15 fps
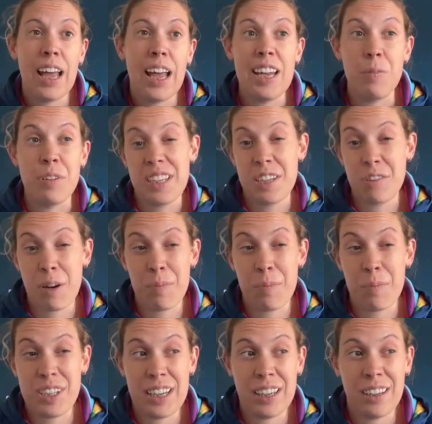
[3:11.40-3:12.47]
and it was
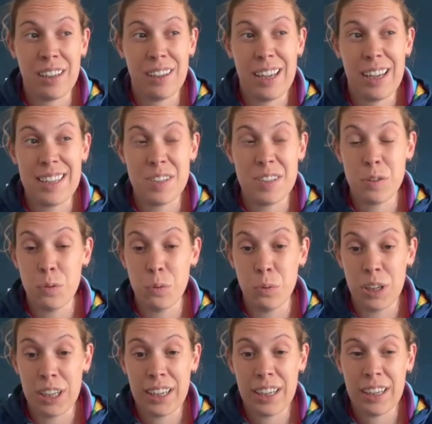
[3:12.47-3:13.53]
disrupting his
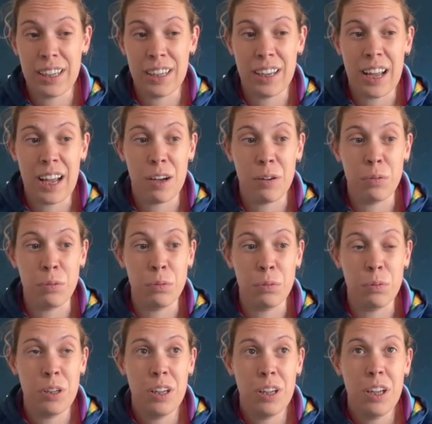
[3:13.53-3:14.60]
schooling and
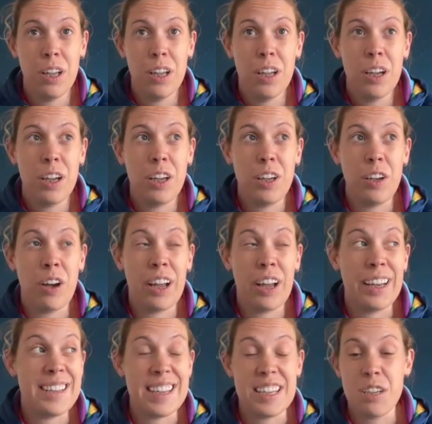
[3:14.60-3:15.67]

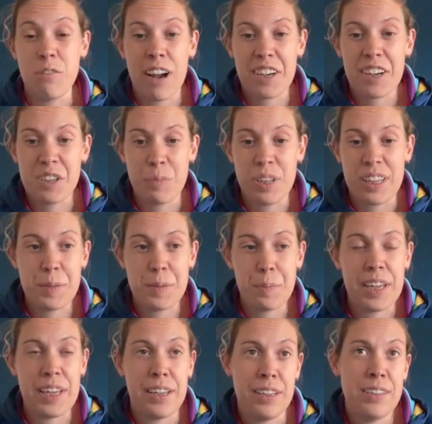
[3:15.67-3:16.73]
and his interaction with his
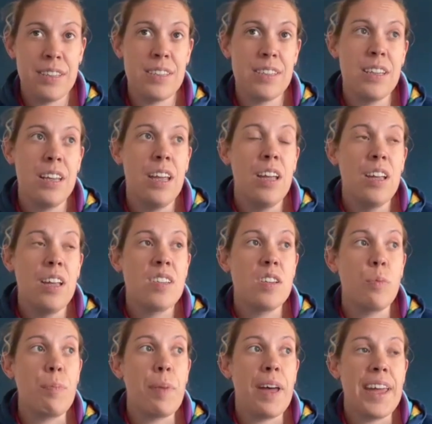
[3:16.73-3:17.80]
peers. So
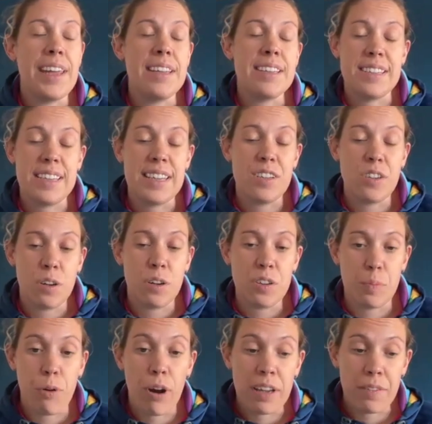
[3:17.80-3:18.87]
we paid to see a doctor
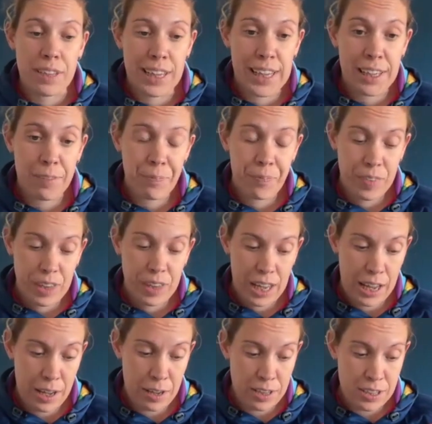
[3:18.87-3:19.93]
privately.
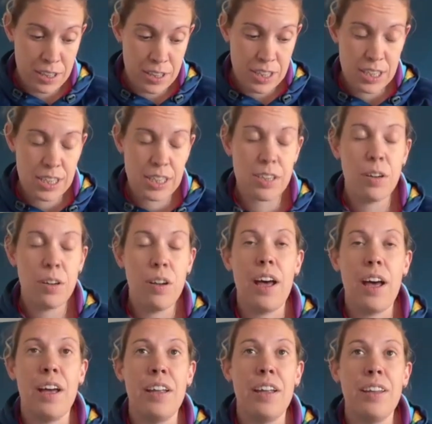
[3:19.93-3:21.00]
And
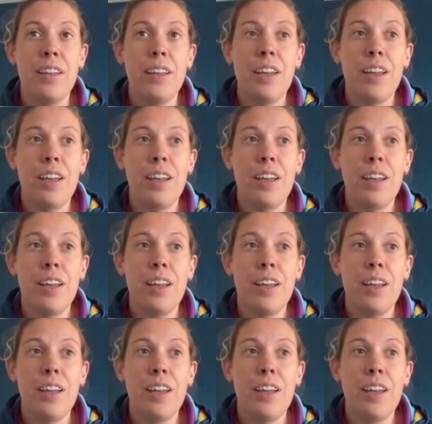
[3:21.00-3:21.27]
uh,